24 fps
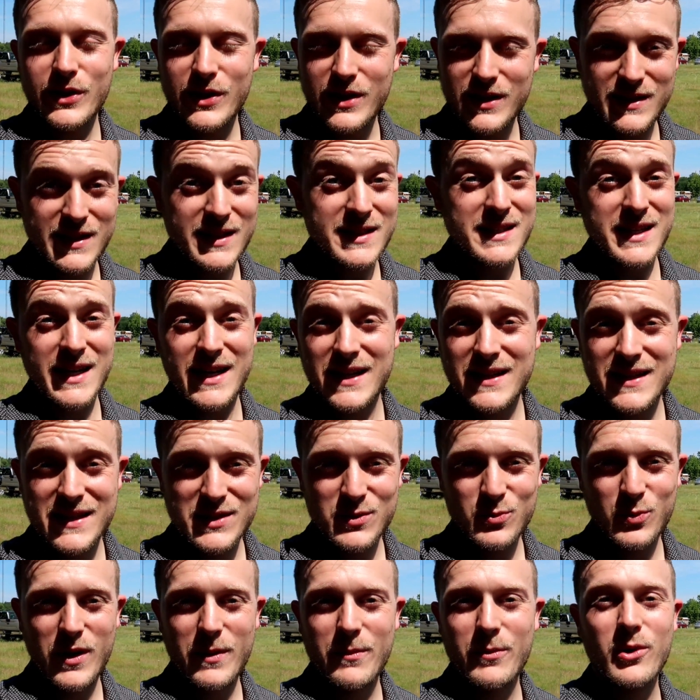You can disconnect the
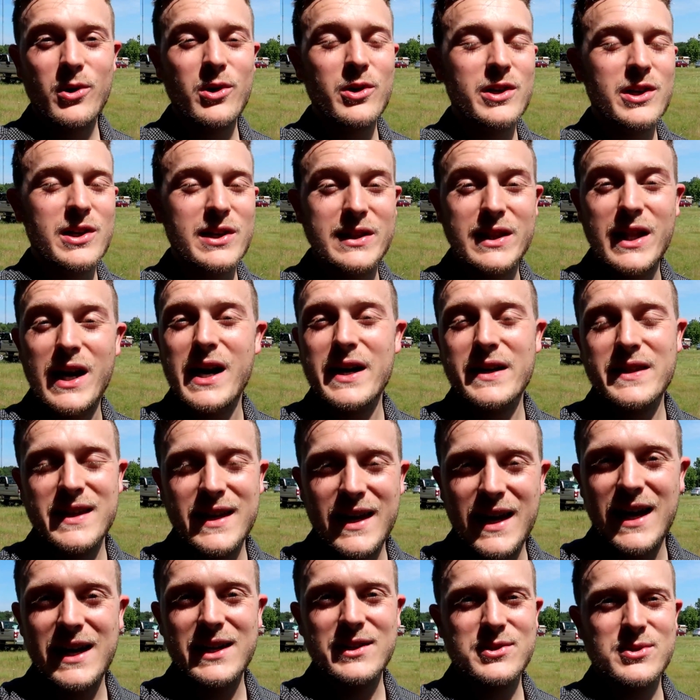sway bar, you can lock
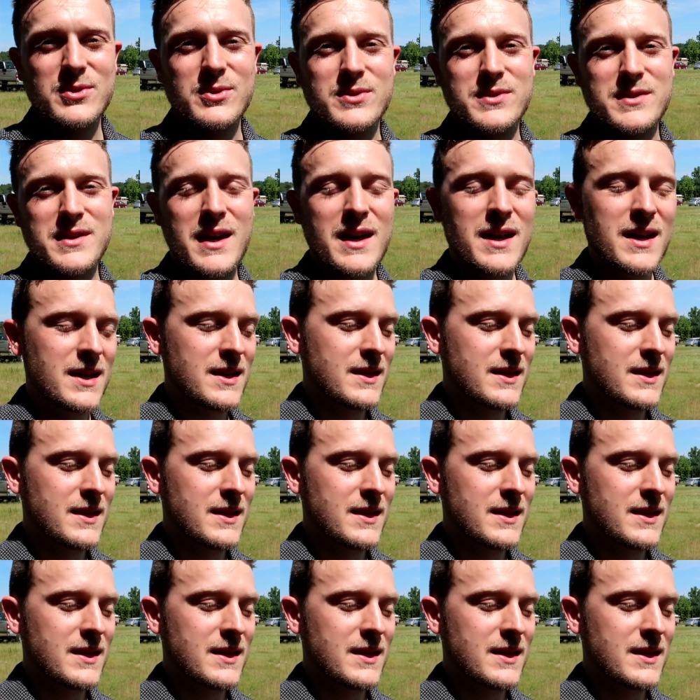the axles.